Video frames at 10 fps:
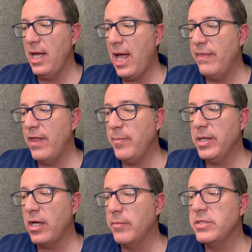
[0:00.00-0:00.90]
and they
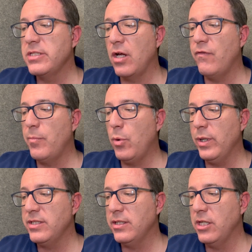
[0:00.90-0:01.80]
become self
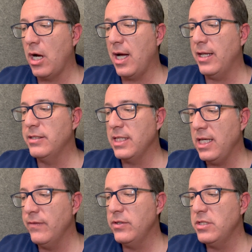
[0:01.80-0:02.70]
appointed gods
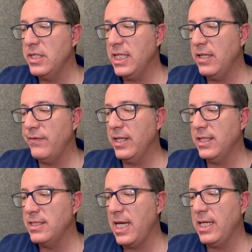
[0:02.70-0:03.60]
even to the giving
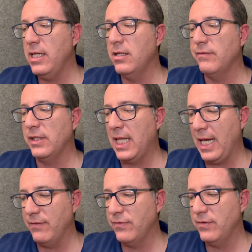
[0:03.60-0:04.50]
and taking of
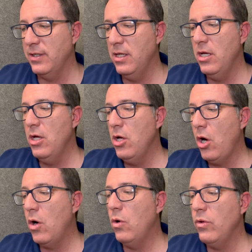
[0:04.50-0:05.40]
life.
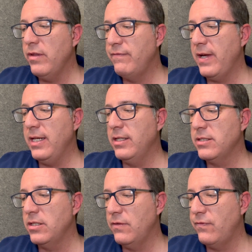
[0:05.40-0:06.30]
Oh, the vainness and the